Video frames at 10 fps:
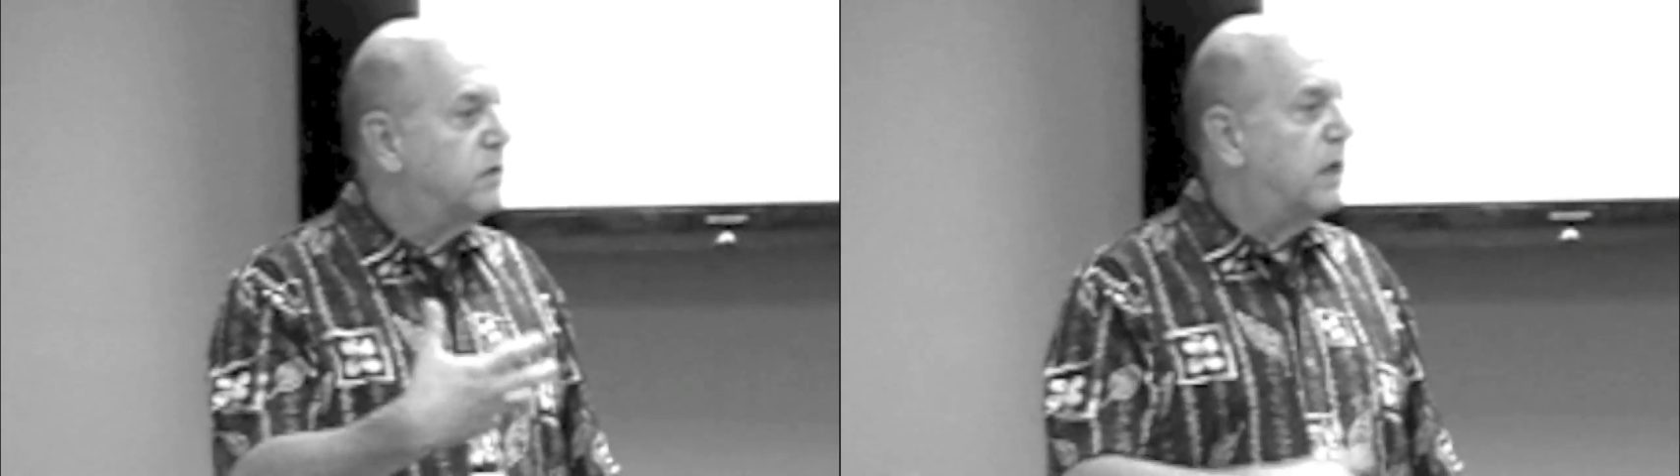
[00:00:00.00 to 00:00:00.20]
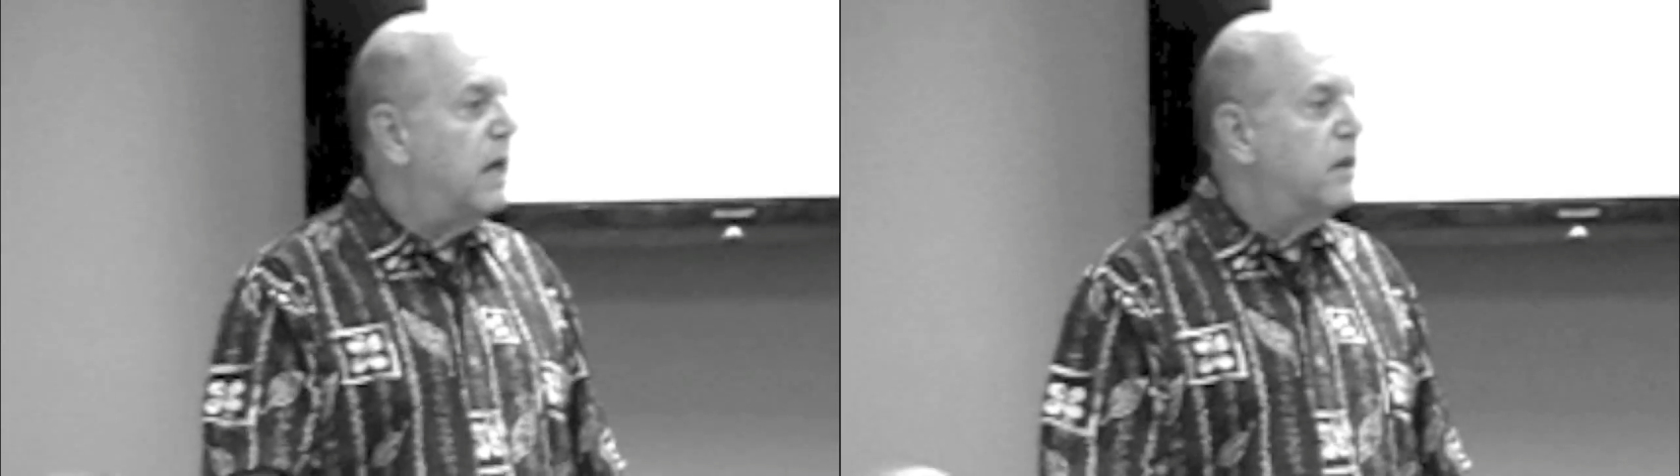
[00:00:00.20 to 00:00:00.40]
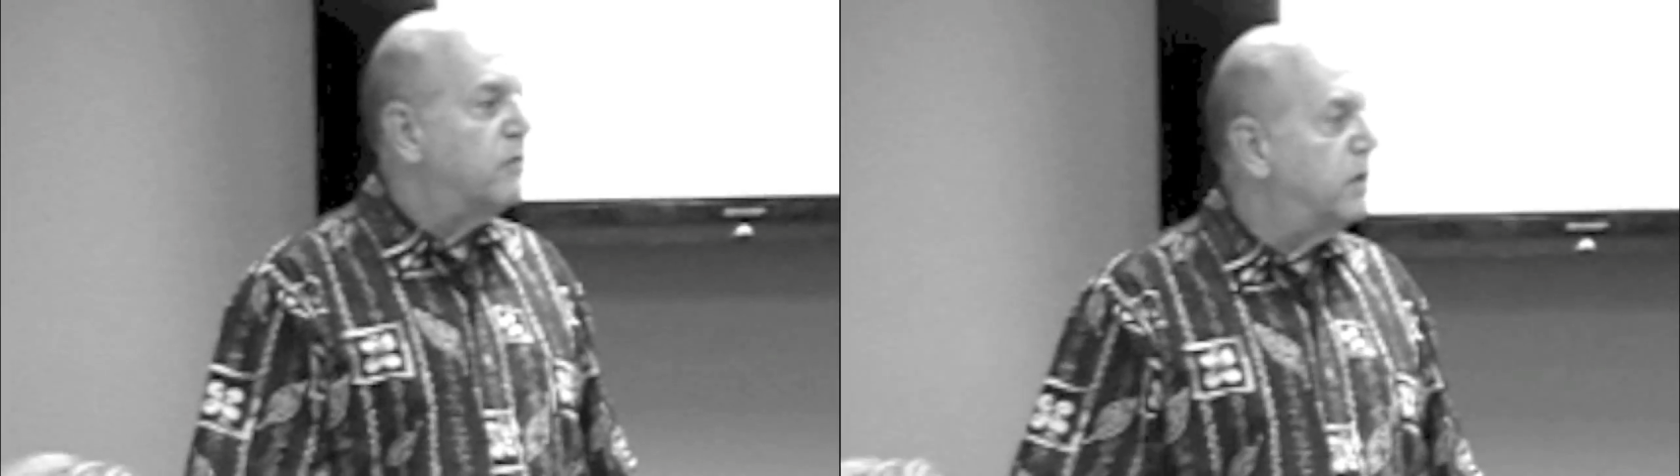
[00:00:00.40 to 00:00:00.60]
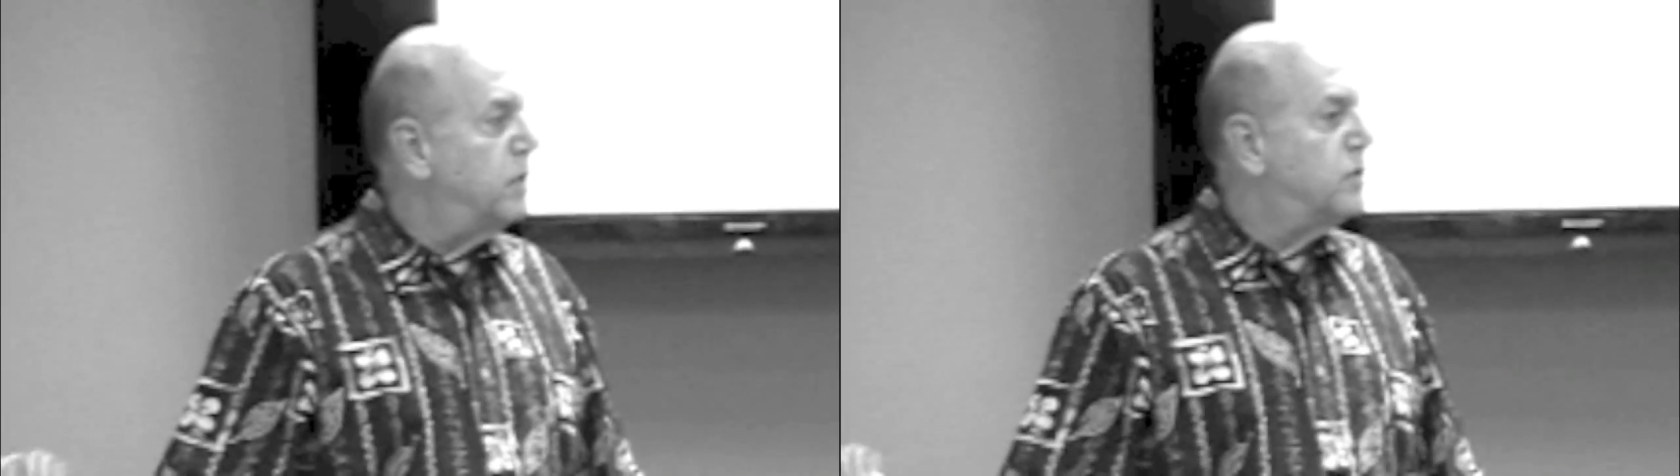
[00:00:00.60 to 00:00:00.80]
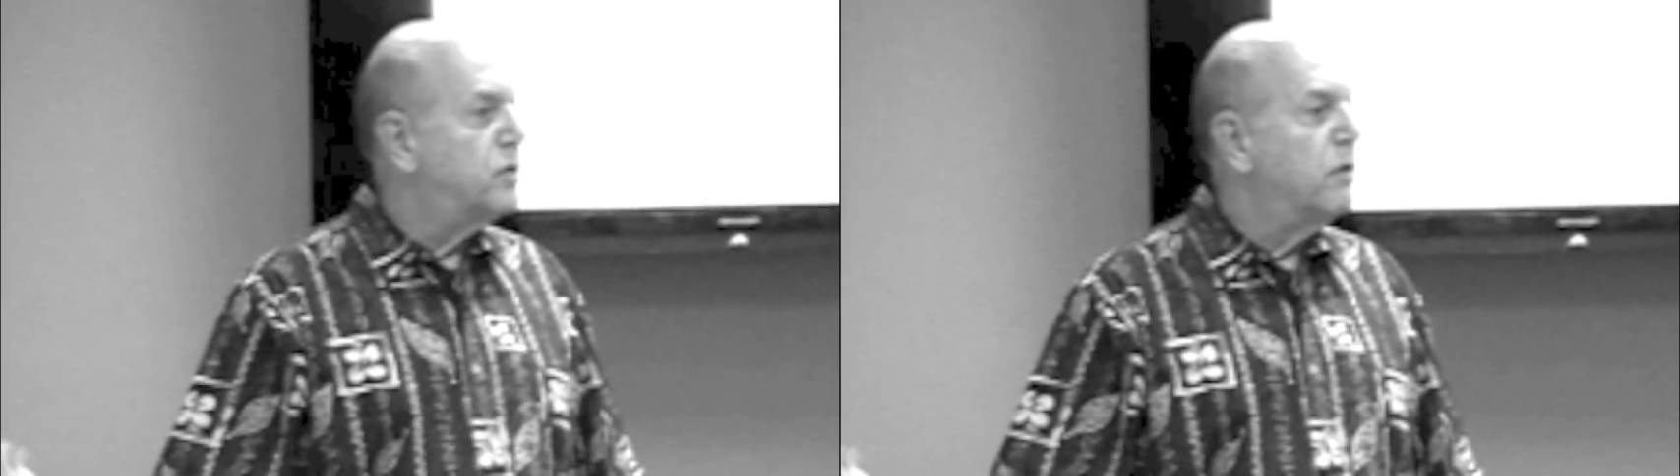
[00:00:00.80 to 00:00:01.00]
together and
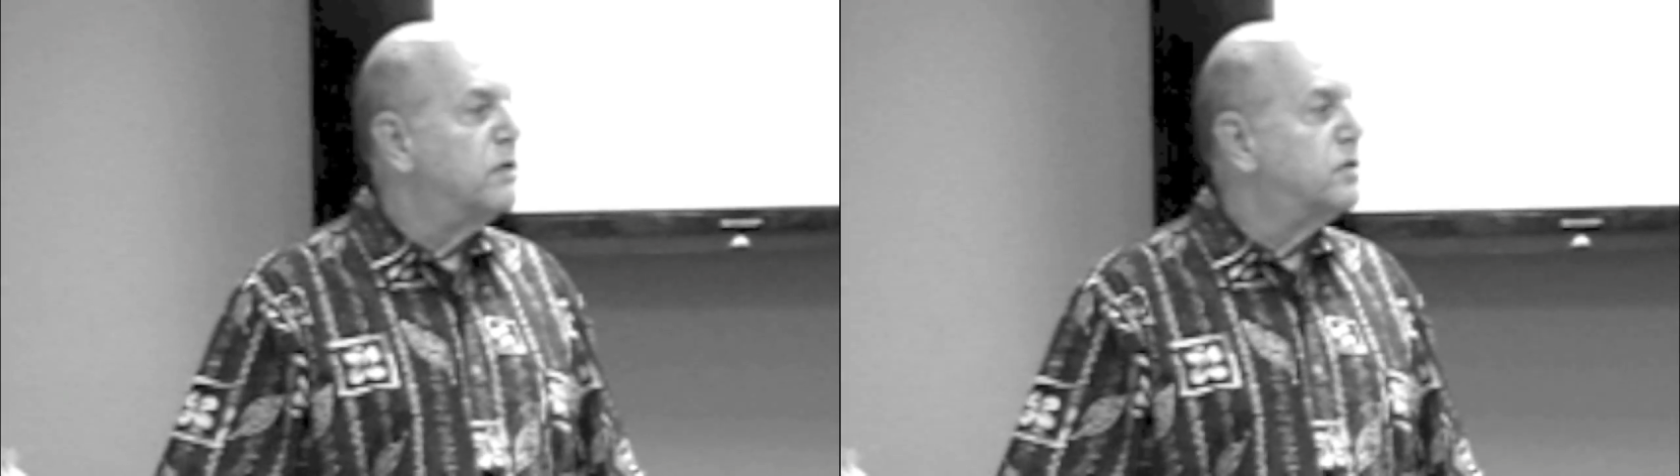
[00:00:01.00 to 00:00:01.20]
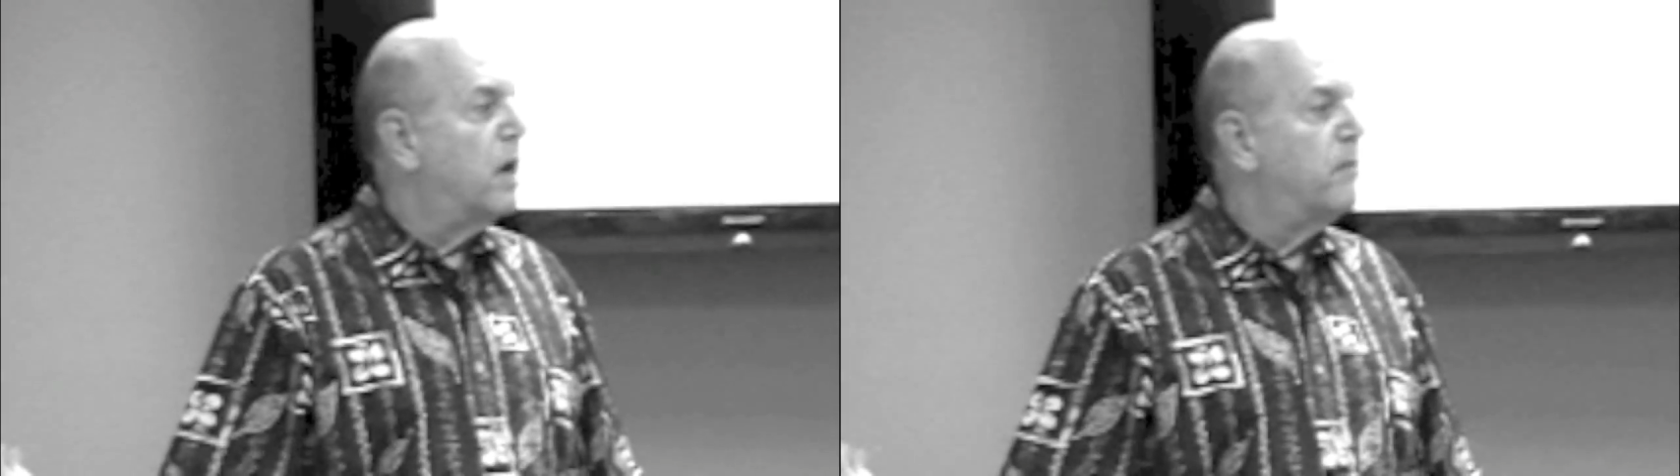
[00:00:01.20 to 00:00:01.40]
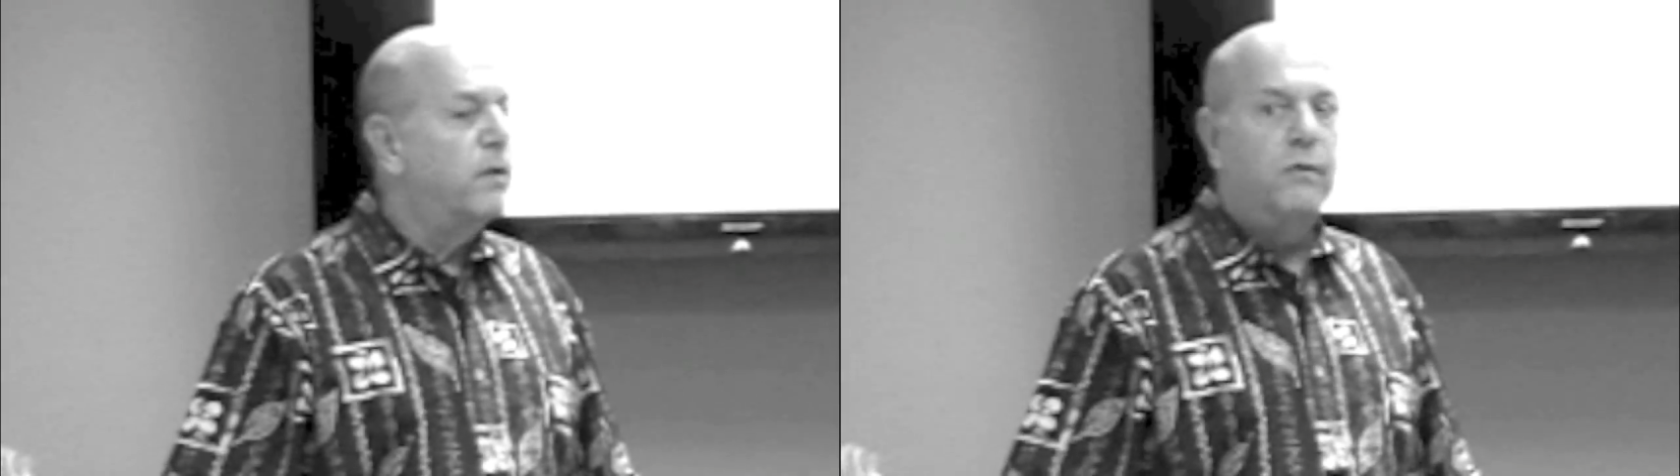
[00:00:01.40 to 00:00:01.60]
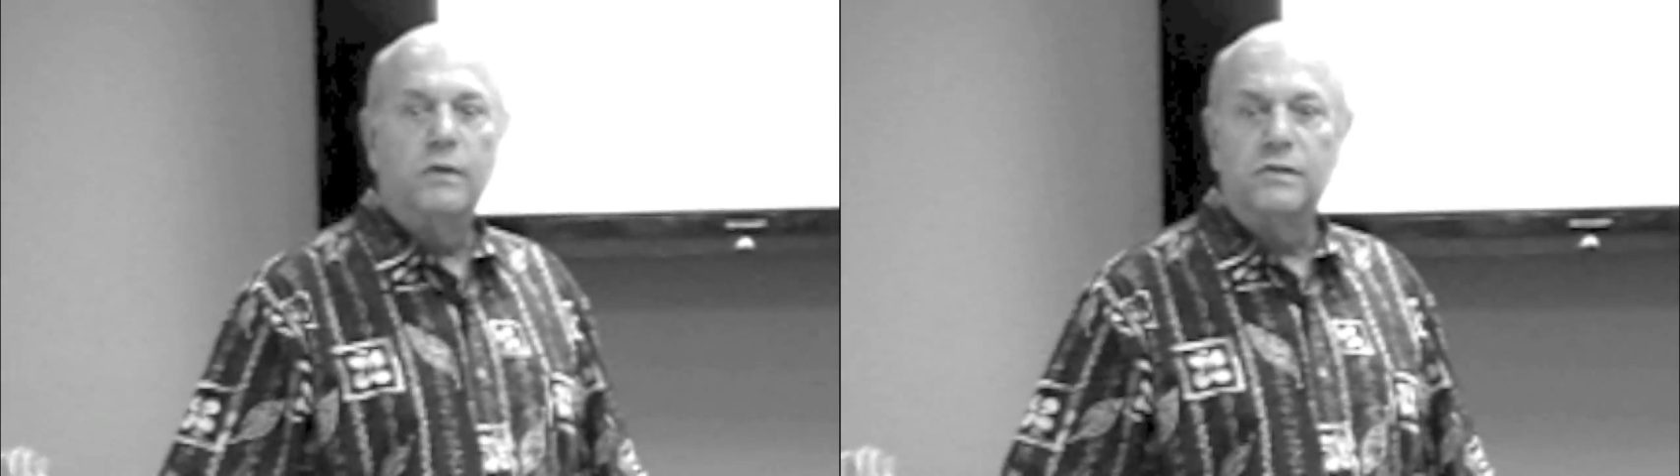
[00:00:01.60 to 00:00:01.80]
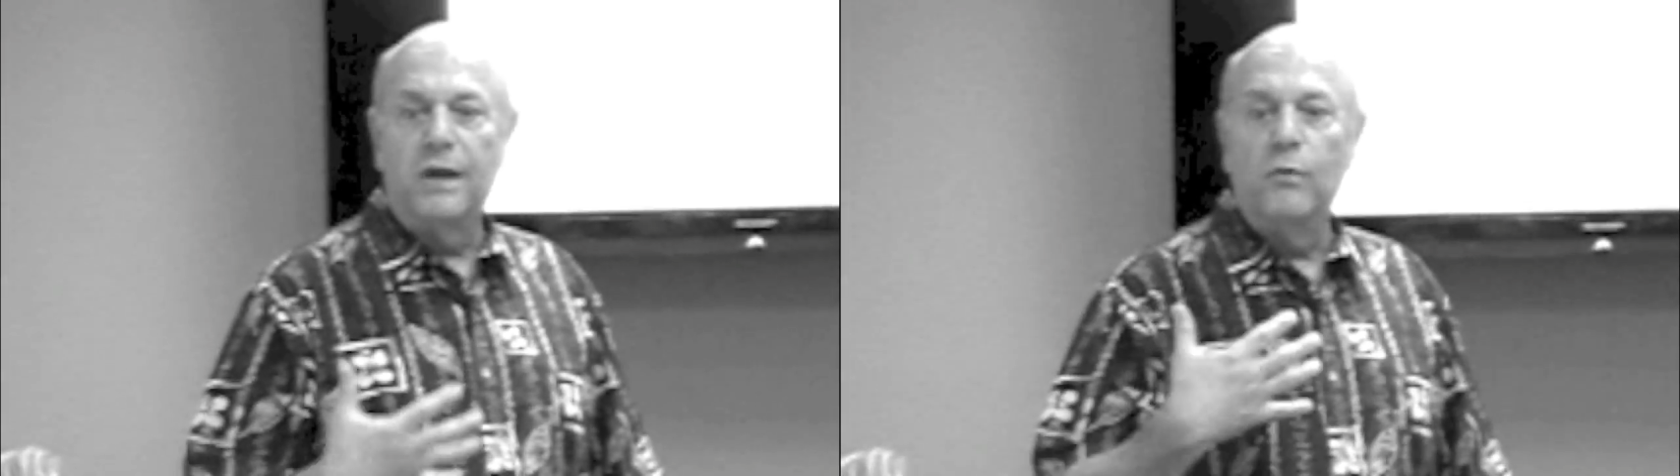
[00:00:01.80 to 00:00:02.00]
the insurance company
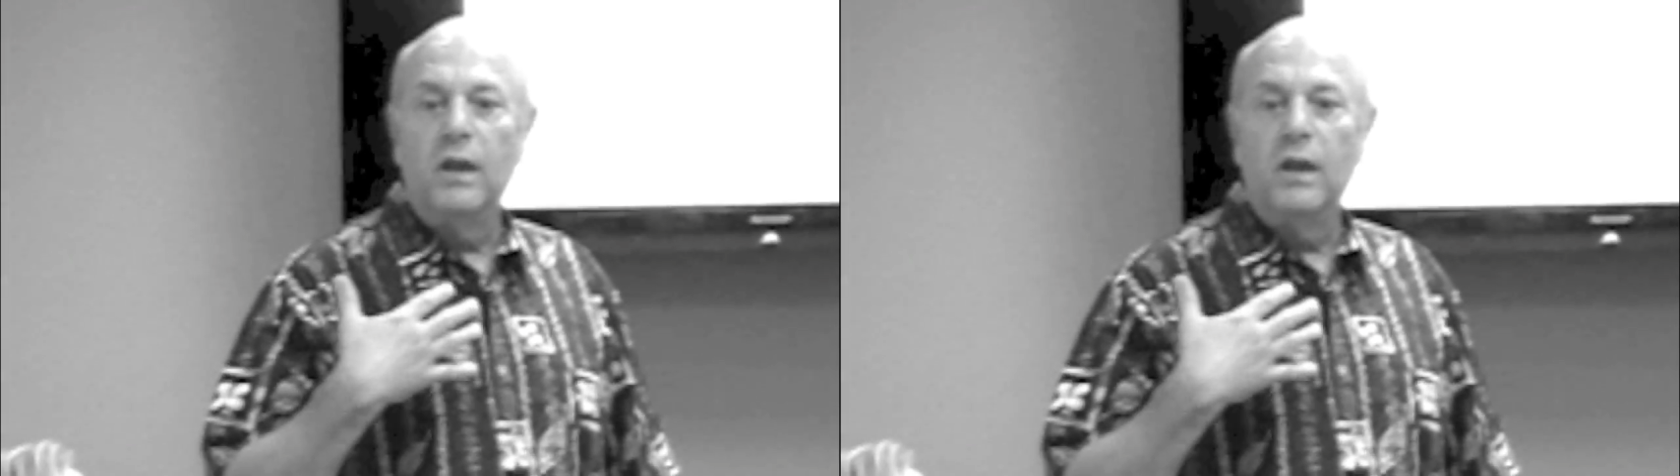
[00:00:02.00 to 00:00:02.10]
would say,